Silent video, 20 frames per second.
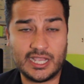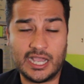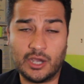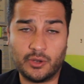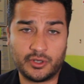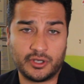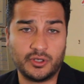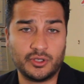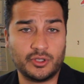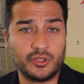
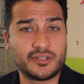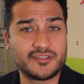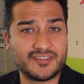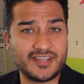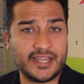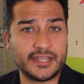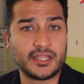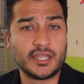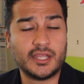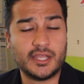how it looks
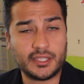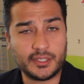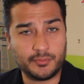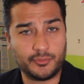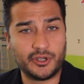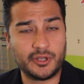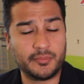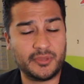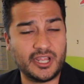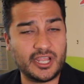like.
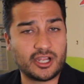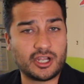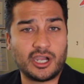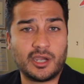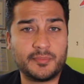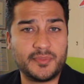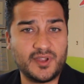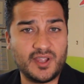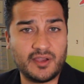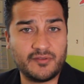Bring me a
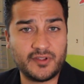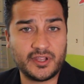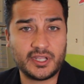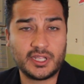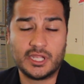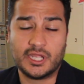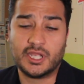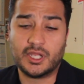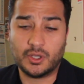copy of it.